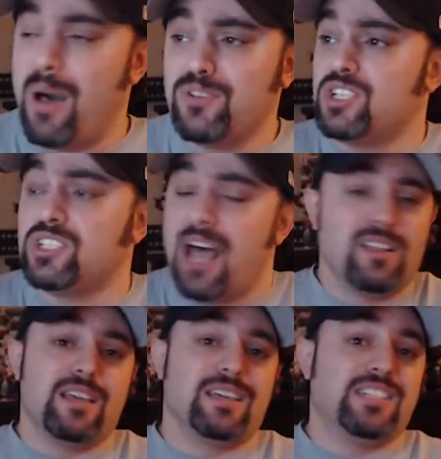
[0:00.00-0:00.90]
I'm just
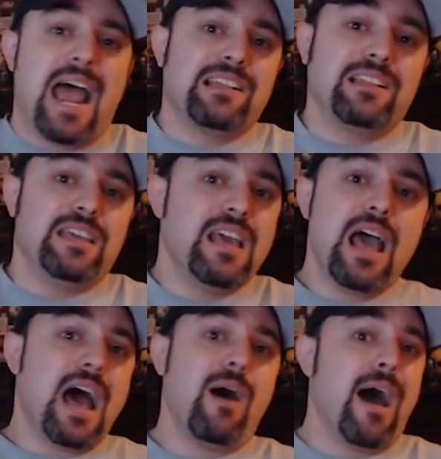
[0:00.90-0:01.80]
telling you exactly
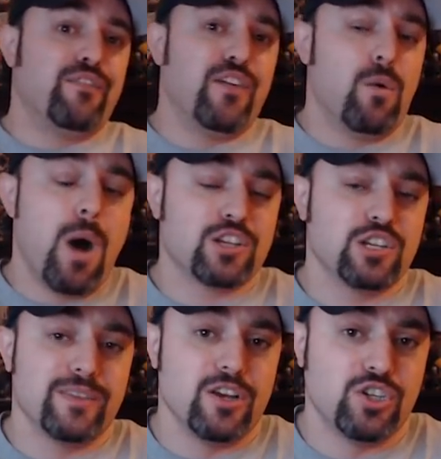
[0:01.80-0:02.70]
how I felt
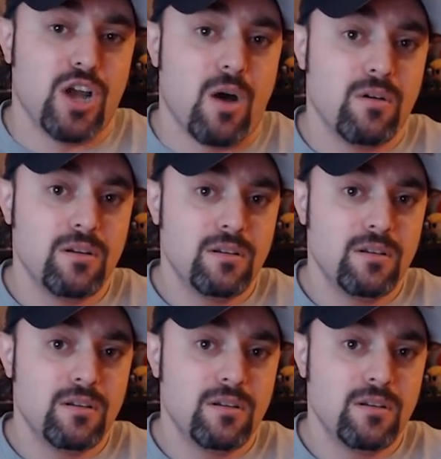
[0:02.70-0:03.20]
watching this show.